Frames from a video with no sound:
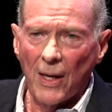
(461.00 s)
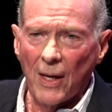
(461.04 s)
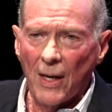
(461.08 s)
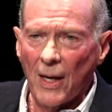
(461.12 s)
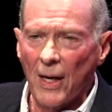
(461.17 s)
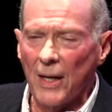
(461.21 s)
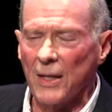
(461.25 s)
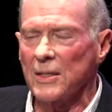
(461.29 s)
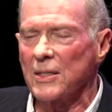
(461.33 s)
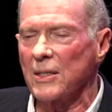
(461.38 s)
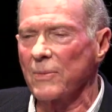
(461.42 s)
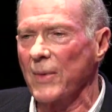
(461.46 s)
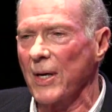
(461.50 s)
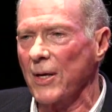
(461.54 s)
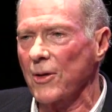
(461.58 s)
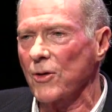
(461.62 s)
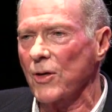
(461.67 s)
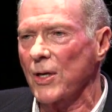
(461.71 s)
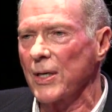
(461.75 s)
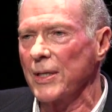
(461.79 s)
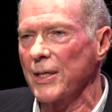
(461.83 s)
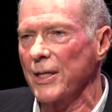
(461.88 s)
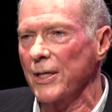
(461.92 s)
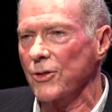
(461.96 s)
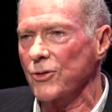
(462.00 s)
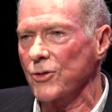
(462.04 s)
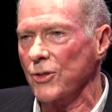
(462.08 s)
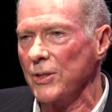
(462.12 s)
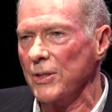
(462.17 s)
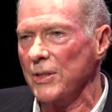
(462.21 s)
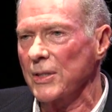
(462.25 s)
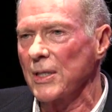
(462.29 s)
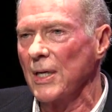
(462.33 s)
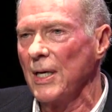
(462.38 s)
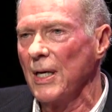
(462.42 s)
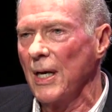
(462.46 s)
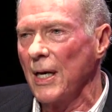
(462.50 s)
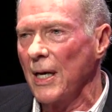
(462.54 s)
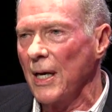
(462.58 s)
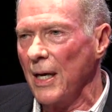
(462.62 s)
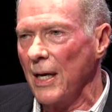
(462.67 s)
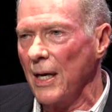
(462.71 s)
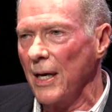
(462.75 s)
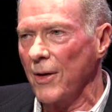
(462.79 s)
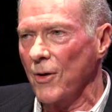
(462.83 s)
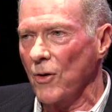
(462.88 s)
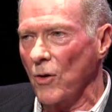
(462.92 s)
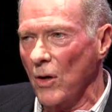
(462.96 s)
and some other conditions.
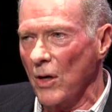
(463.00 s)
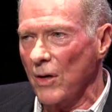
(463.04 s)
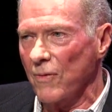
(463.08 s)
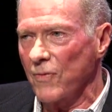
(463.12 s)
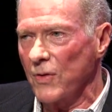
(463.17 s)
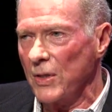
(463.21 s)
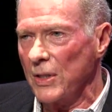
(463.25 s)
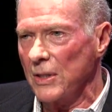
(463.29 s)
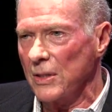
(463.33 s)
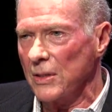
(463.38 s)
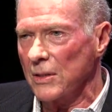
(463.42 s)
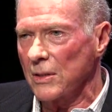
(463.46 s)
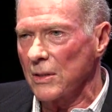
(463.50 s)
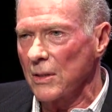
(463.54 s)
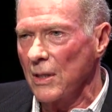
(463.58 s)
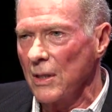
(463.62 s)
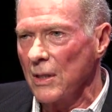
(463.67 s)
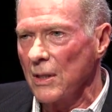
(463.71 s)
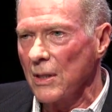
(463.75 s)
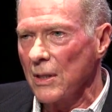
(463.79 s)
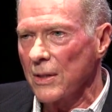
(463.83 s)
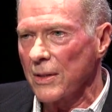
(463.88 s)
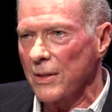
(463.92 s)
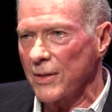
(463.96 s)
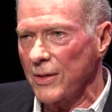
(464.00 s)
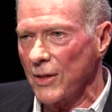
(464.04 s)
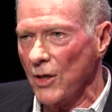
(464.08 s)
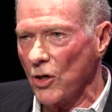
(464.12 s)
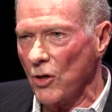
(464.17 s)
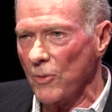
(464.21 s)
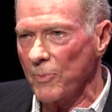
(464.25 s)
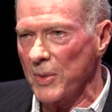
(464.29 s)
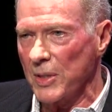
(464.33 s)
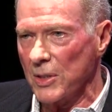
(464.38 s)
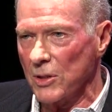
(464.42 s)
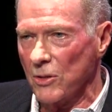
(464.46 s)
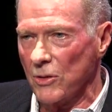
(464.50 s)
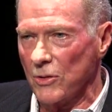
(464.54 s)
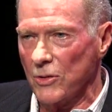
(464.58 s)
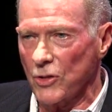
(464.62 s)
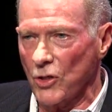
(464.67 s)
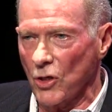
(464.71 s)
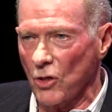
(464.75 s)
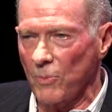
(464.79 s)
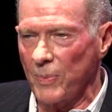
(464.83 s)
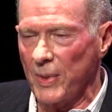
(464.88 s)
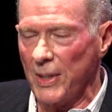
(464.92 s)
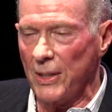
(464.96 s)
And all of these therapies are
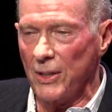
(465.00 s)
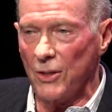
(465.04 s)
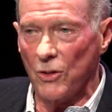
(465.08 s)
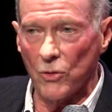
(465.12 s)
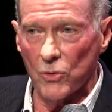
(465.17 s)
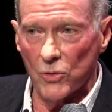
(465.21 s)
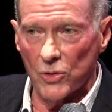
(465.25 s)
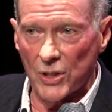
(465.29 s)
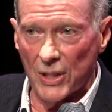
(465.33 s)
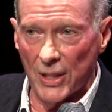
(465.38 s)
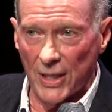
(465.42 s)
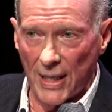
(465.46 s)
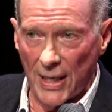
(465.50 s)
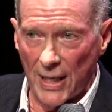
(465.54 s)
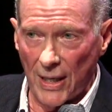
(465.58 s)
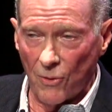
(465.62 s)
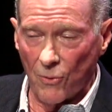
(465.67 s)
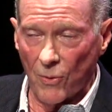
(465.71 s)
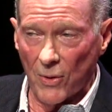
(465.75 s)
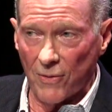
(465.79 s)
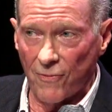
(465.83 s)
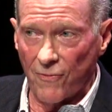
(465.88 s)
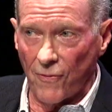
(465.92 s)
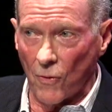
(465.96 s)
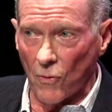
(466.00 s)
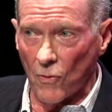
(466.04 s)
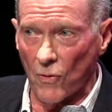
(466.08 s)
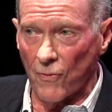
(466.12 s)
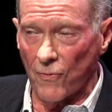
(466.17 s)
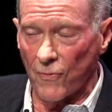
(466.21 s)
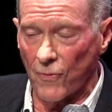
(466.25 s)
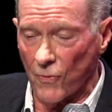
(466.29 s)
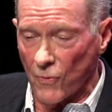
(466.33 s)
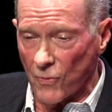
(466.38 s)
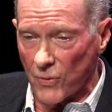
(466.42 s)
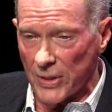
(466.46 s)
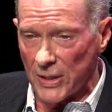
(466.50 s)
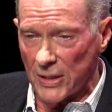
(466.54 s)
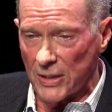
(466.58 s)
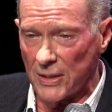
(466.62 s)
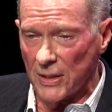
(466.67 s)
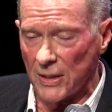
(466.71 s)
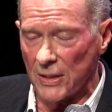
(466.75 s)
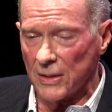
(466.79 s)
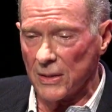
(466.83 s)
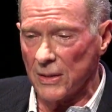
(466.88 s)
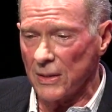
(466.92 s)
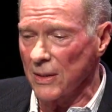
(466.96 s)
still being used today with
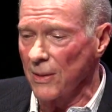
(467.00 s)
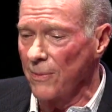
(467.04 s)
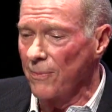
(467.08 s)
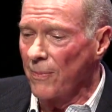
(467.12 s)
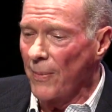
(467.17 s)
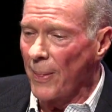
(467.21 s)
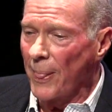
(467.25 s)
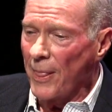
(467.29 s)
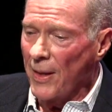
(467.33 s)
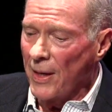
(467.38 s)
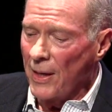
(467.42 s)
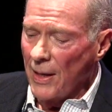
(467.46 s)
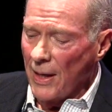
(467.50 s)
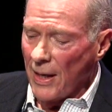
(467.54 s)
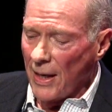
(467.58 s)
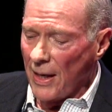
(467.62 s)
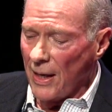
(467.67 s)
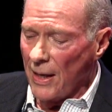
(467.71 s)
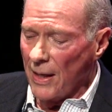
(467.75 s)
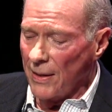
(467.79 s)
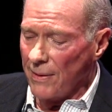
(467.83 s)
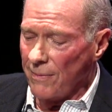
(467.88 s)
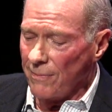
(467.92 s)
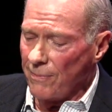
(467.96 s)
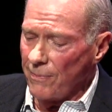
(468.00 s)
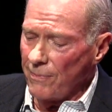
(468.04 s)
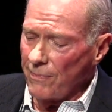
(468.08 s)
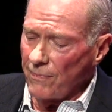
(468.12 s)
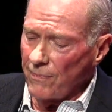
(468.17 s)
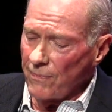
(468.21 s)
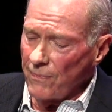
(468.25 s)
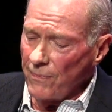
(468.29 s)
photopheresis. And